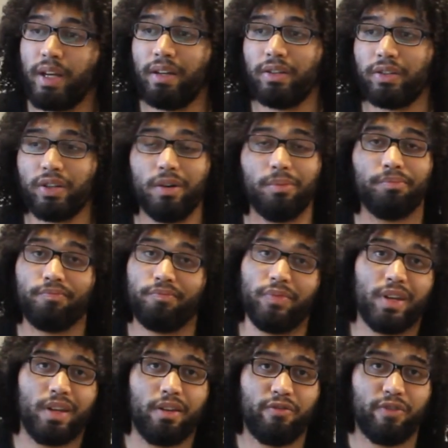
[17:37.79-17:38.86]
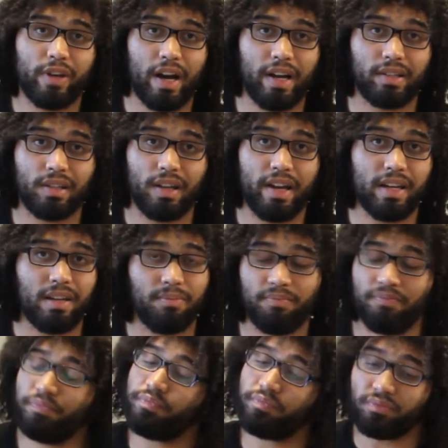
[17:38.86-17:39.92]
So, if you guys like,
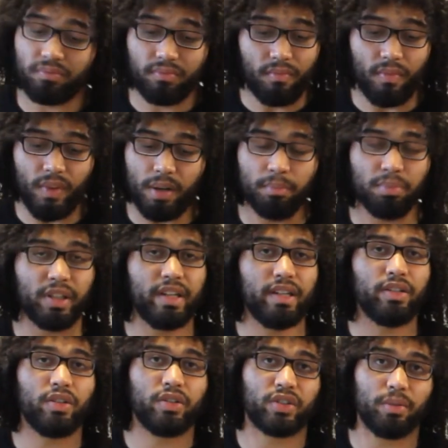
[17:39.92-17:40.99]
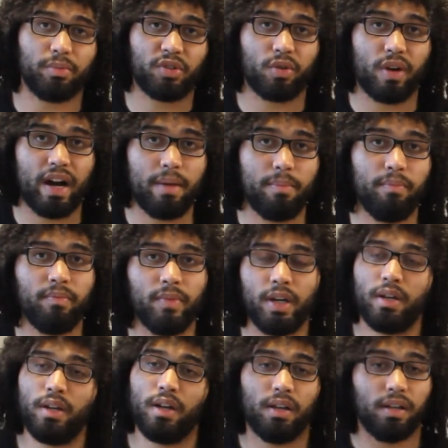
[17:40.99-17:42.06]
please subscribe,
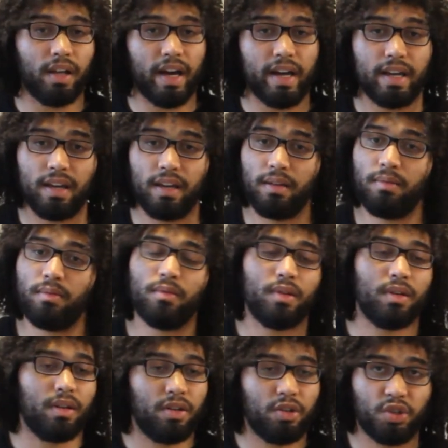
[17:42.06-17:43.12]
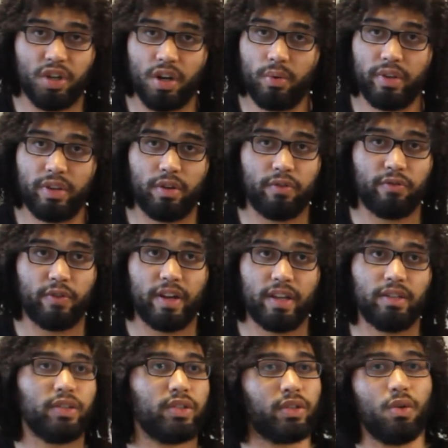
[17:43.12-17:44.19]
like, share with your
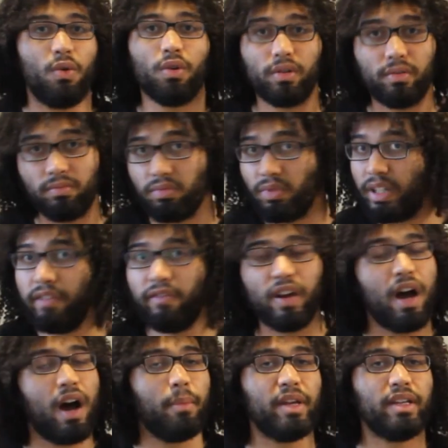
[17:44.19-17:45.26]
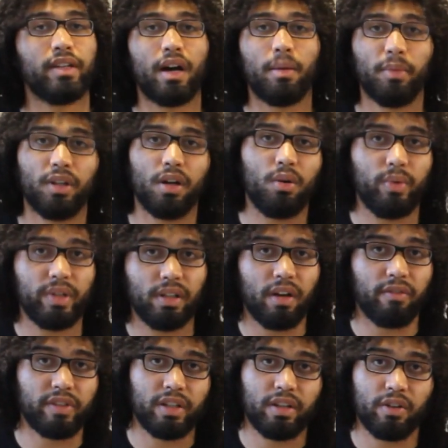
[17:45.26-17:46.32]
friends, or leave a comment down below. We'd
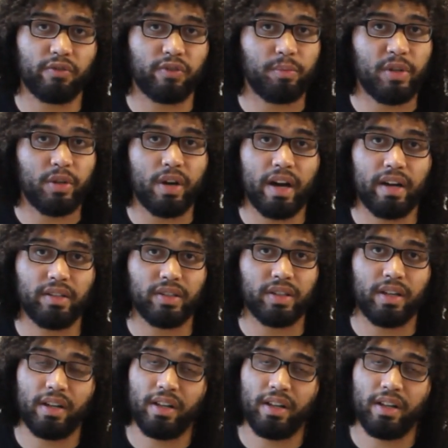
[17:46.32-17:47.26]
love to hear from you guys.